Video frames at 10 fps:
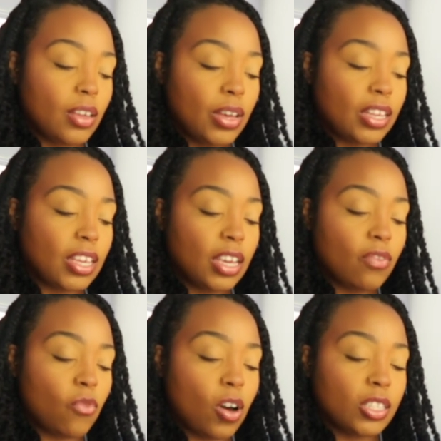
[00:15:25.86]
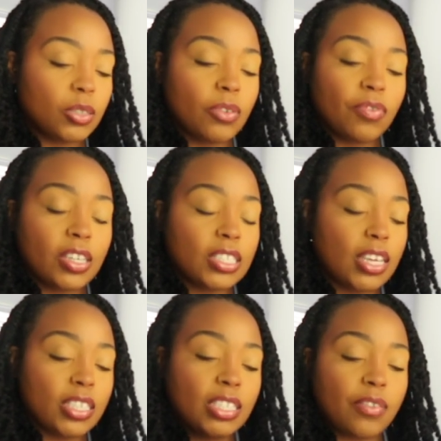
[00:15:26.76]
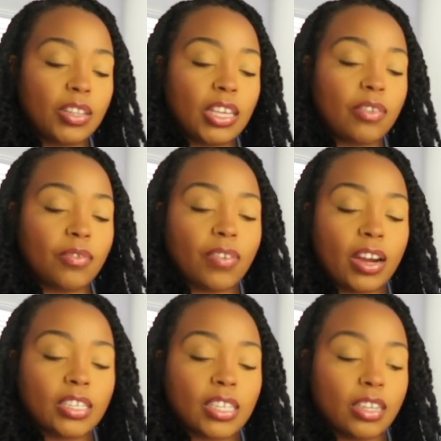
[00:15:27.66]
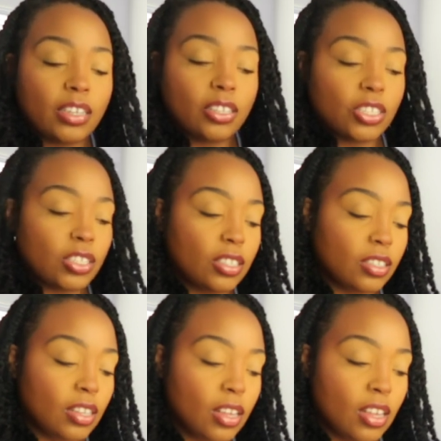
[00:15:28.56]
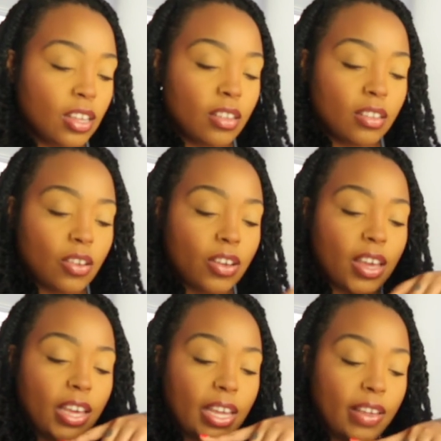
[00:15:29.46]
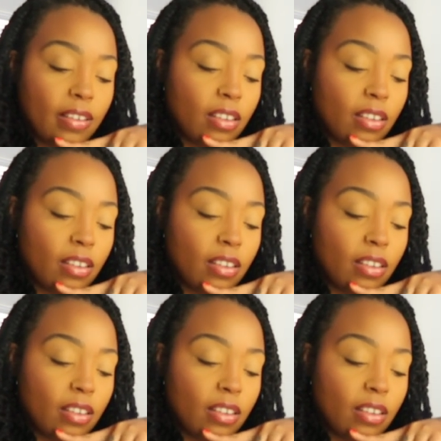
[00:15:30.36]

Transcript: Got the King of Wands in reverse. Yeah, it's definitely giving fire sign energy. Okay.